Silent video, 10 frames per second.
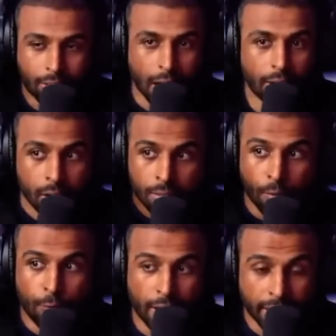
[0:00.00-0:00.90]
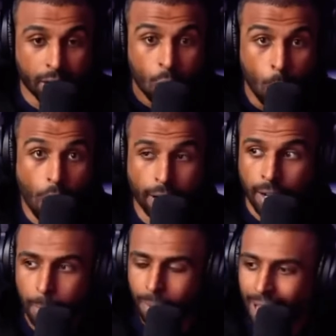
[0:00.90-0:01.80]
done the fucking work.
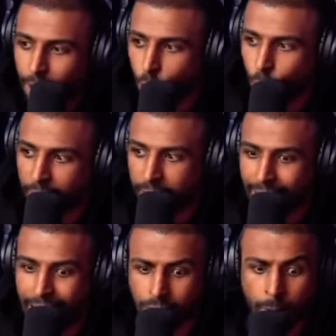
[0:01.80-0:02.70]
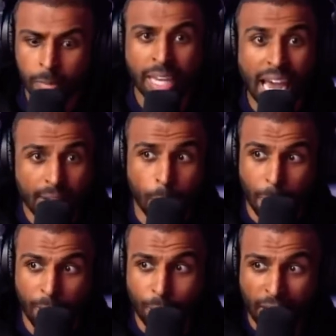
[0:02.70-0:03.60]
But a you fucking guys can't even
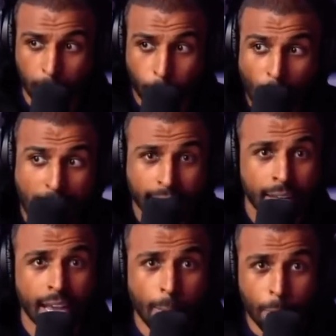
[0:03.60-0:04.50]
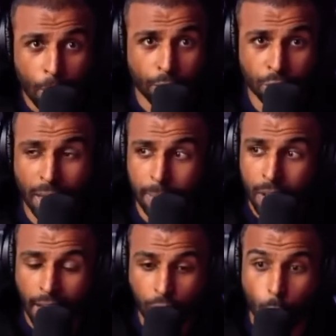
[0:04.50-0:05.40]
beat fucking Brock at Pewter Gym
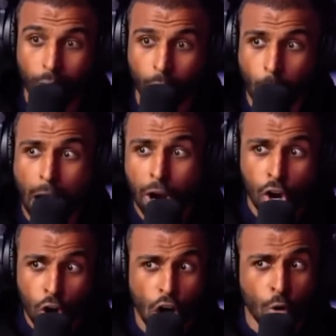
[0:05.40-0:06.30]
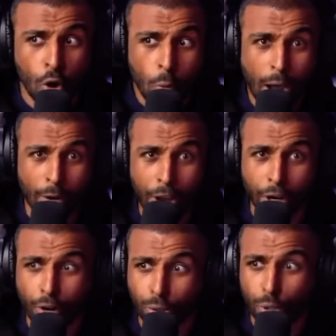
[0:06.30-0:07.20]
and you wonder why, why do any
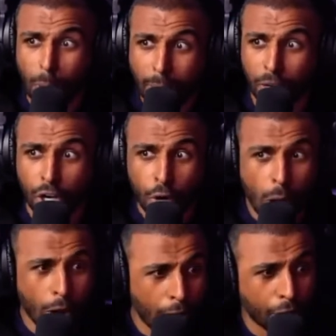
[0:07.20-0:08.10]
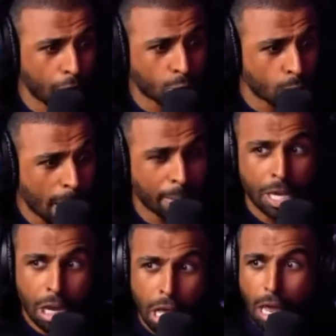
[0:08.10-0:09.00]
girls respect me? Why don't any girls respect me?
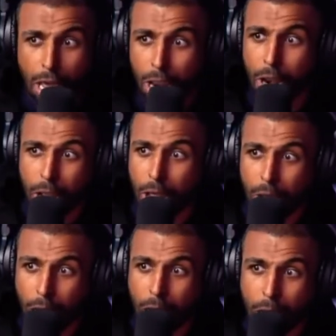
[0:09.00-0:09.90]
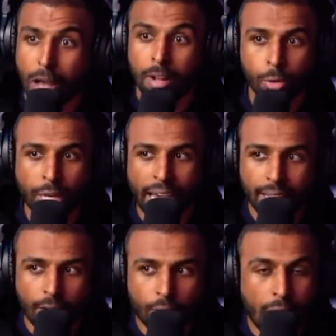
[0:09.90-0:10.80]
You can't
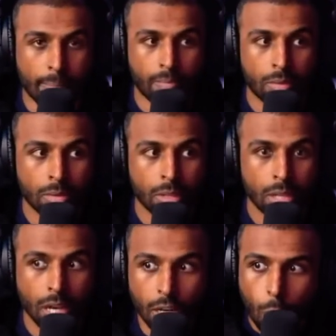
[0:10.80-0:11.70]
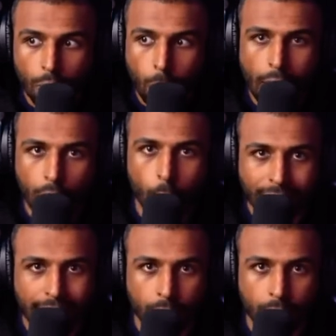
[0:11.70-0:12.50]
level up. And you wonder why no one takes you